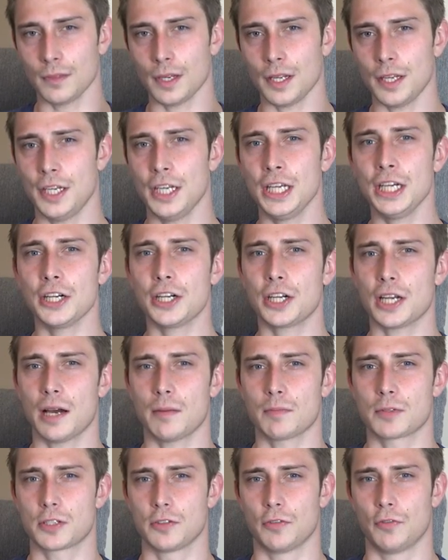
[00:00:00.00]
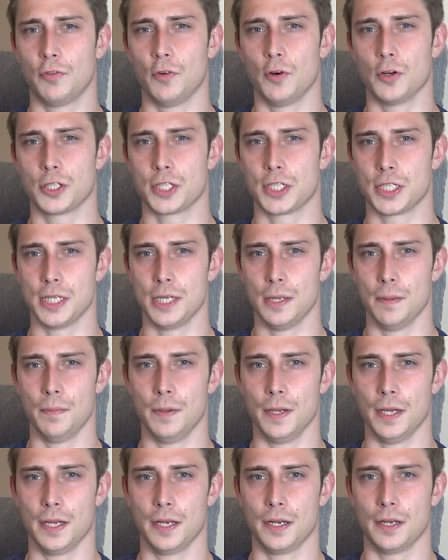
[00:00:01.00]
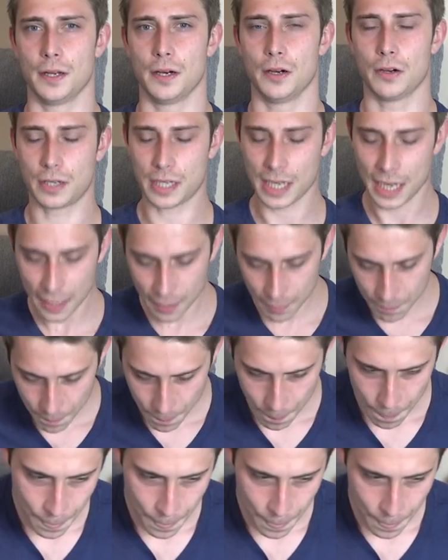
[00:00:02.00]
here comes the first tip in, okay?